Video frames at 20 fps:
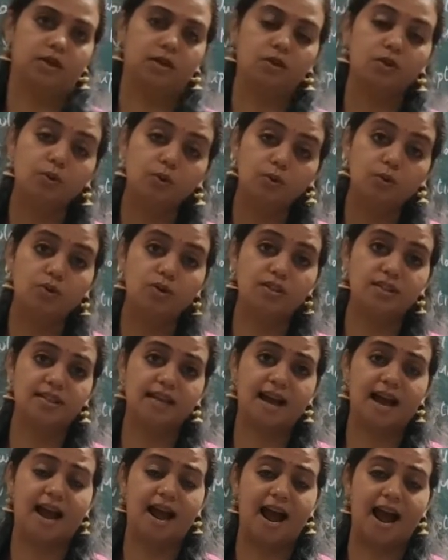goods
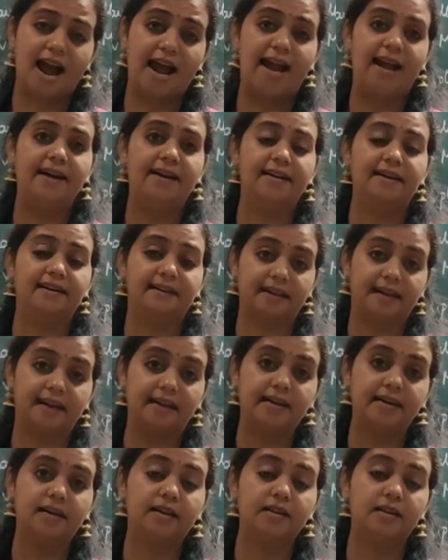had
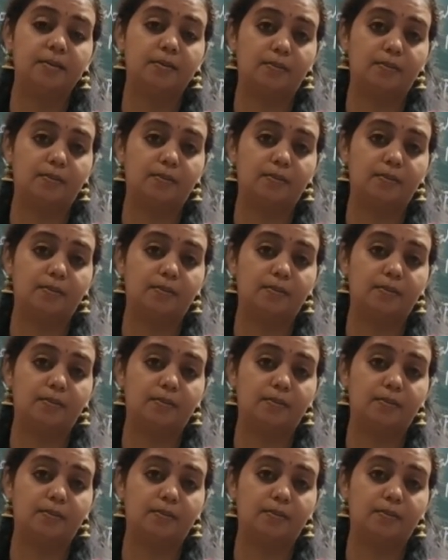rendered the